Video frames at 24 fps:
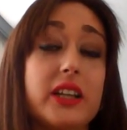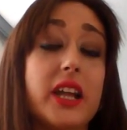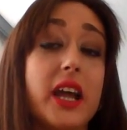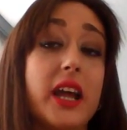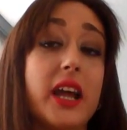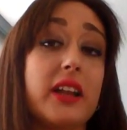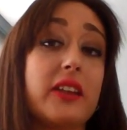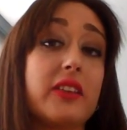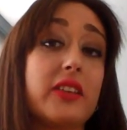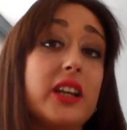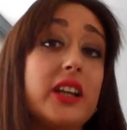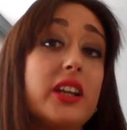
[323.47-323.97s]
it
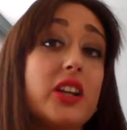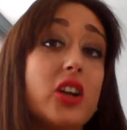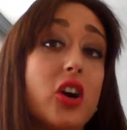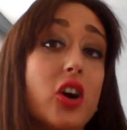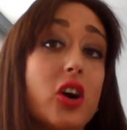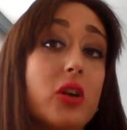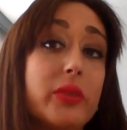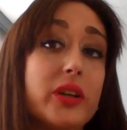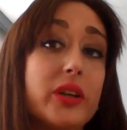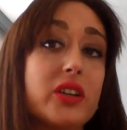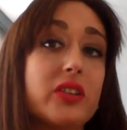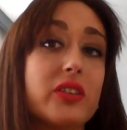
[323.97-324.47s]
ends in
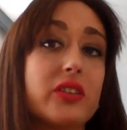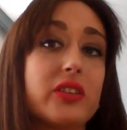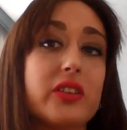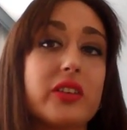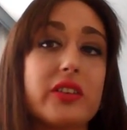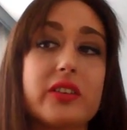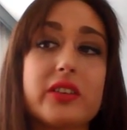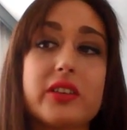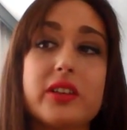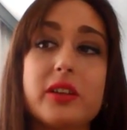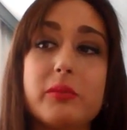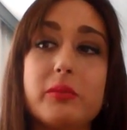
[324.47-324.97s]
O because
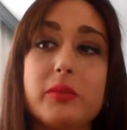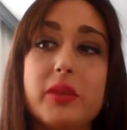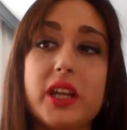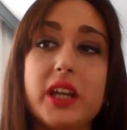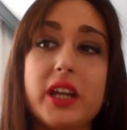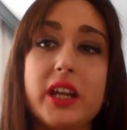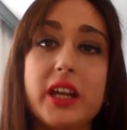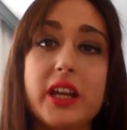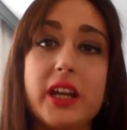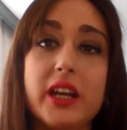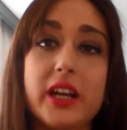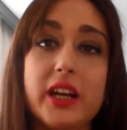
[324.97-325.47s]
it's the
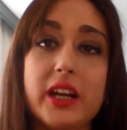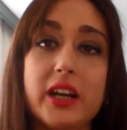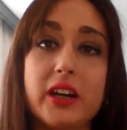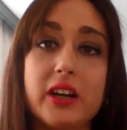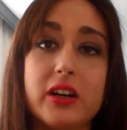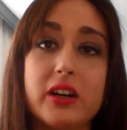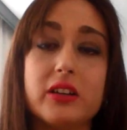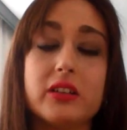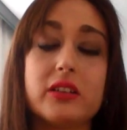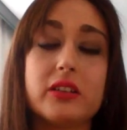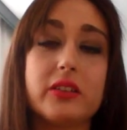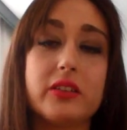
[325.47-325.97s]

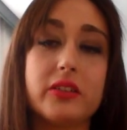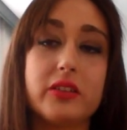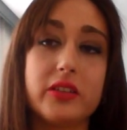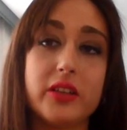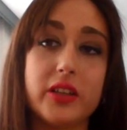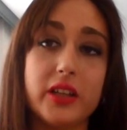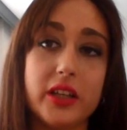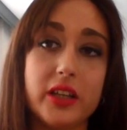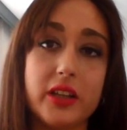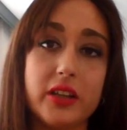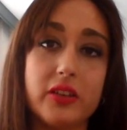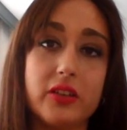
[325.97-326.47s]
male
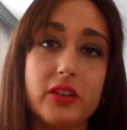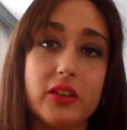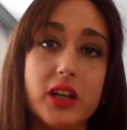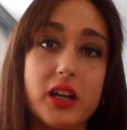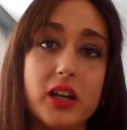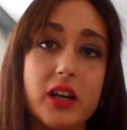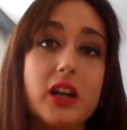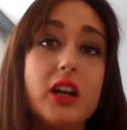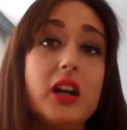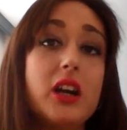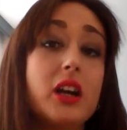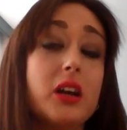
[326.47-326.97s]

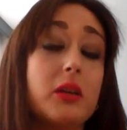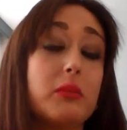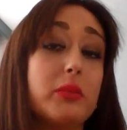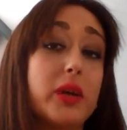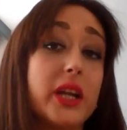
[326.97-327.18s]
singular,